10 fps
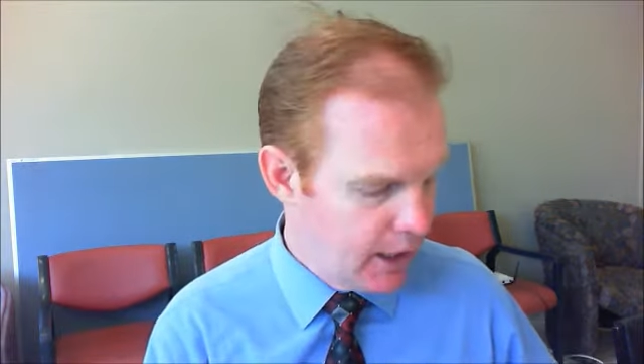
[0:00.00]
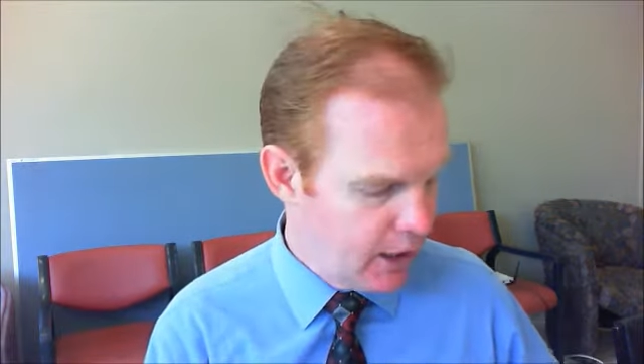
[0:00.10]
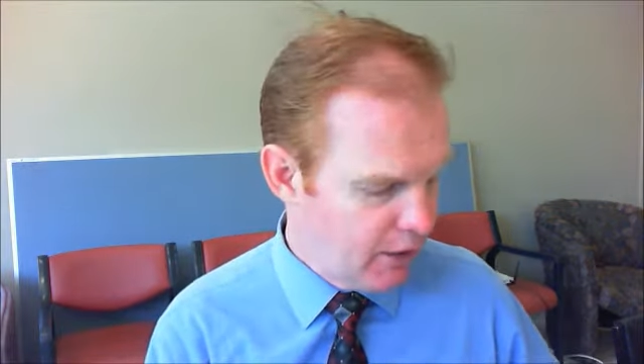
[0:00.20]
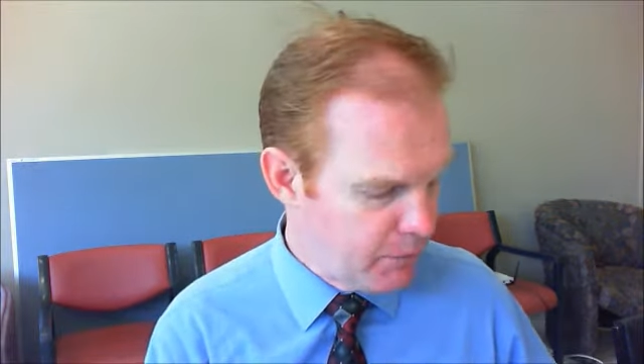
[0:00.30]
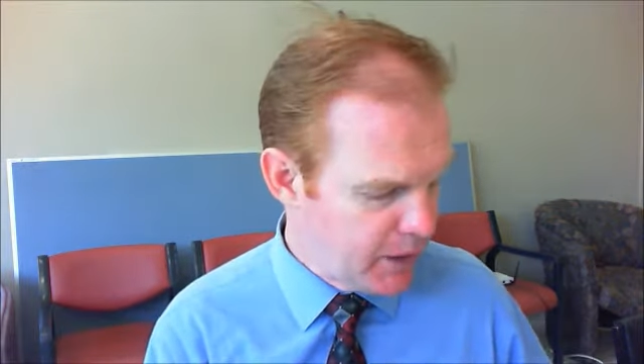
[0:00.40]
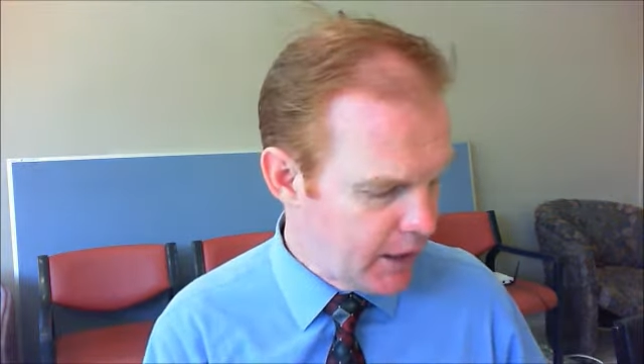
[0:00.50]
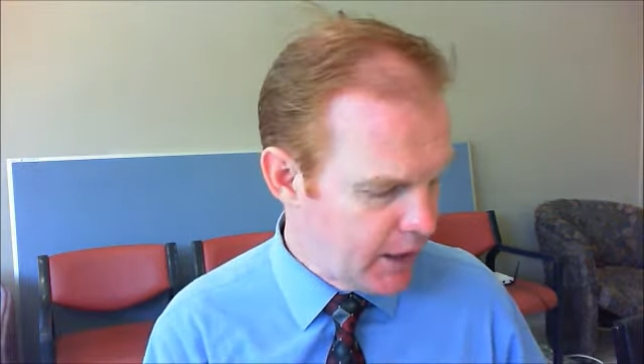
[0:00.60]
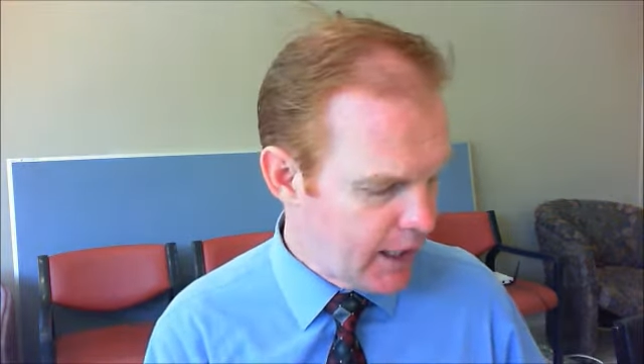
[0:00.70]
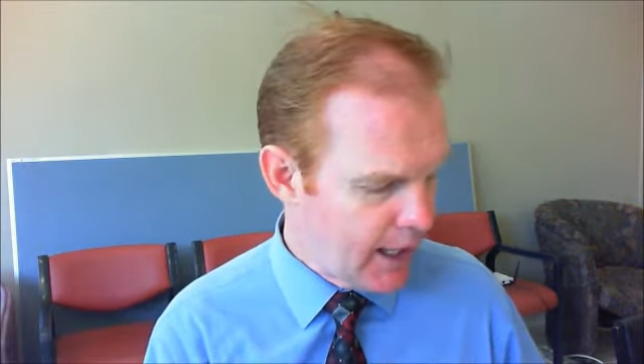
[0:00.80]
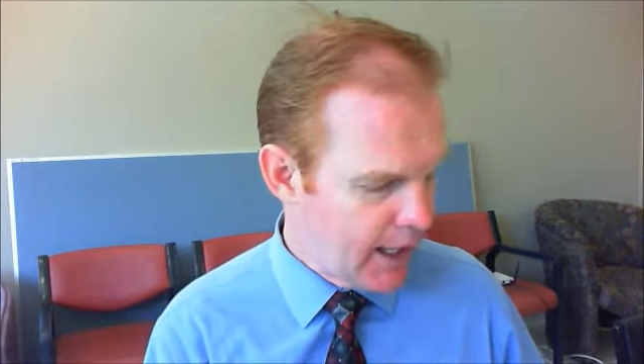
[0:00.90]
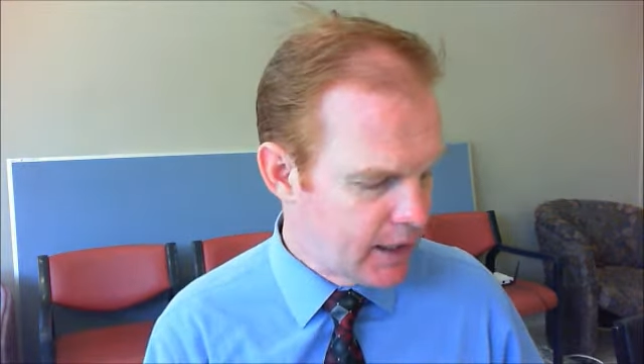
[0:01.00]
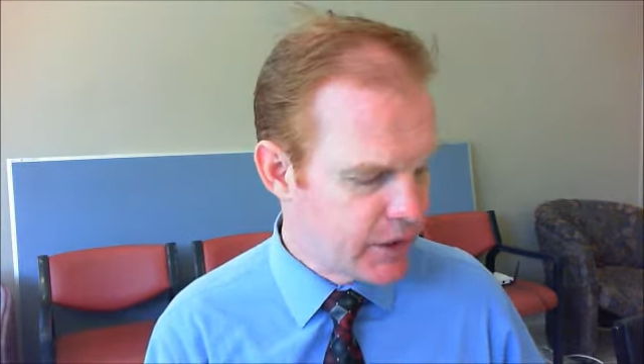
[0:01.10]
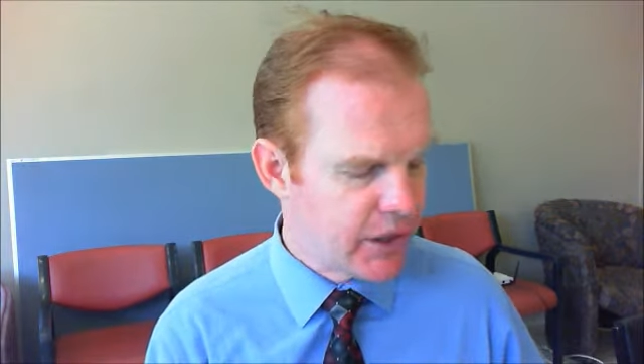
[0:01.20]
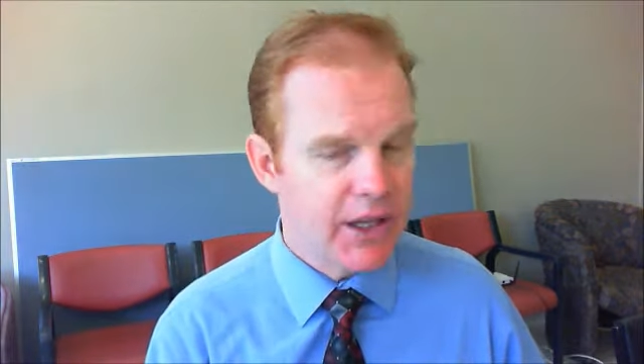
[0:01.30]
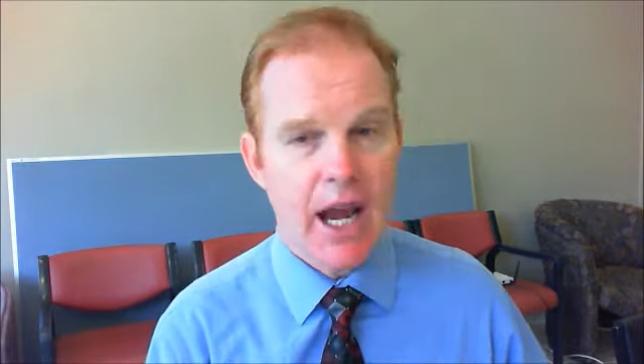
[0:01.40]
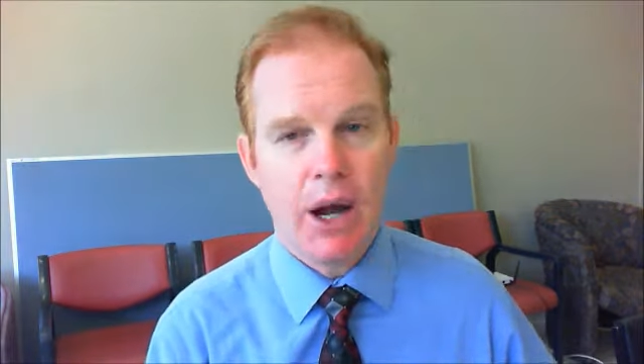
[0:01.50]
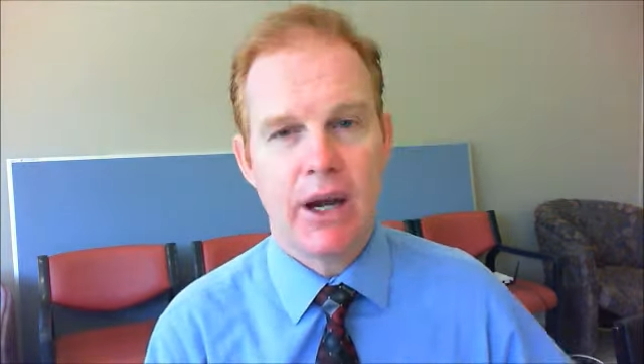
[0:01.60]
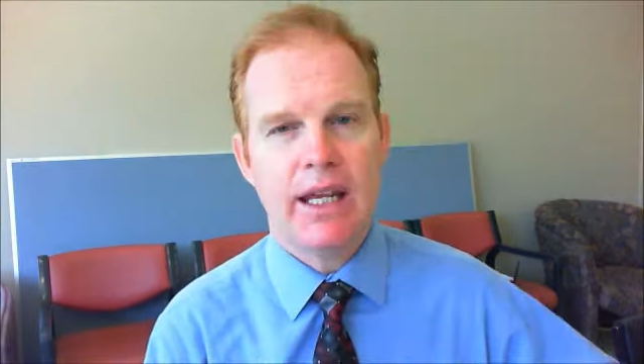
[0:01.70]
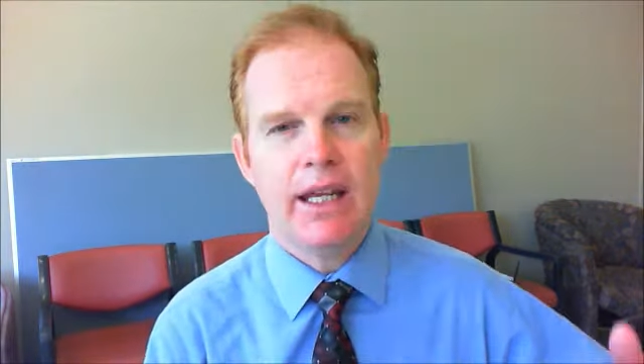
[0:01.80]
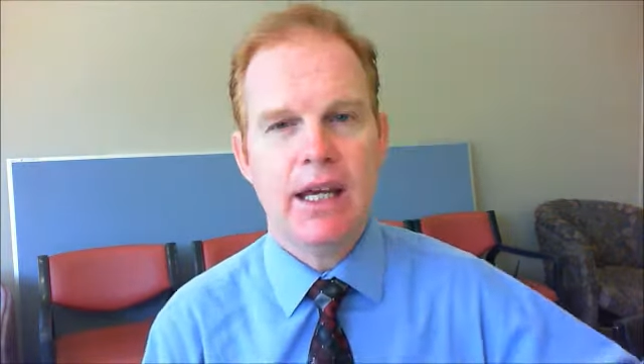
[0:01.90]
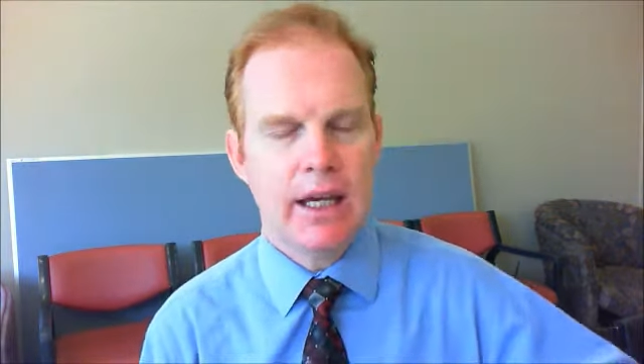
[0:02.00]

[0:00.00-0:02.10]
of Midian, and there he